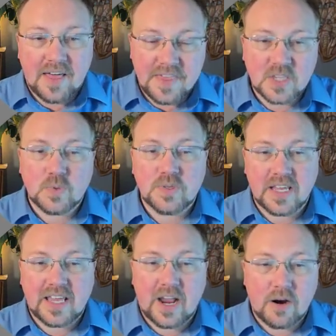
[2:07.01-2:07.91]
This would
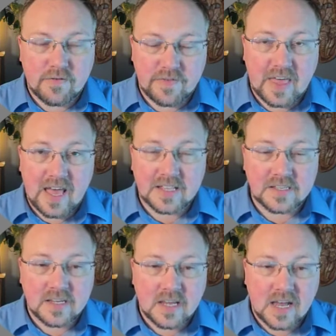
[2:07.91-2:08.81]
take care of
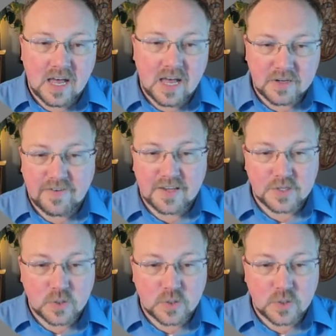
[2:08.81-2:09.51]
that much faster.